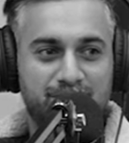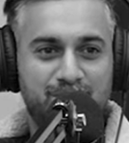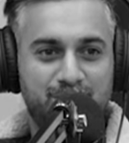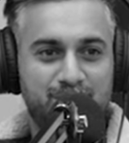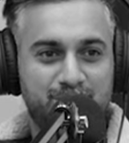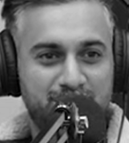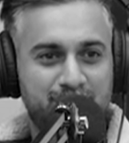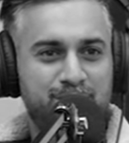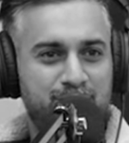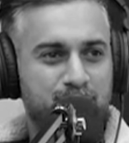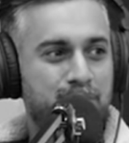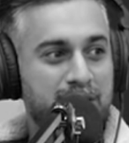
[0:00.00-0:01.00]
for
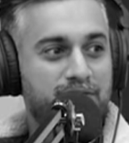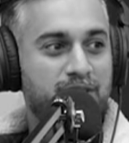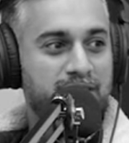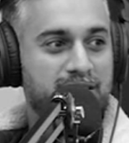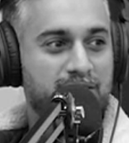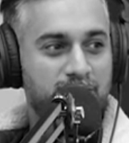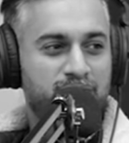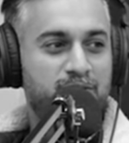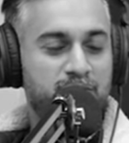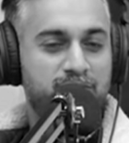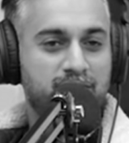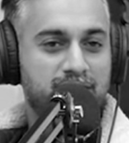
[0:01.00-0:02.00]
someone to speak French,
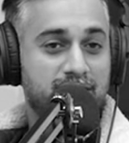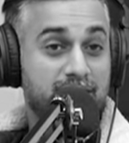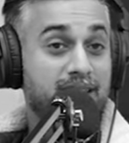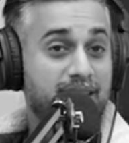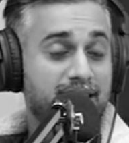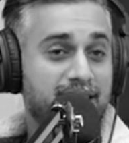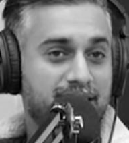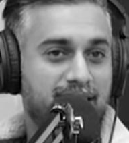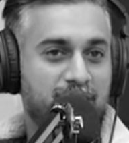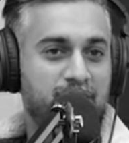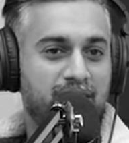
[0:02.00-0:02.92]
fluent French. I was like, yeah, I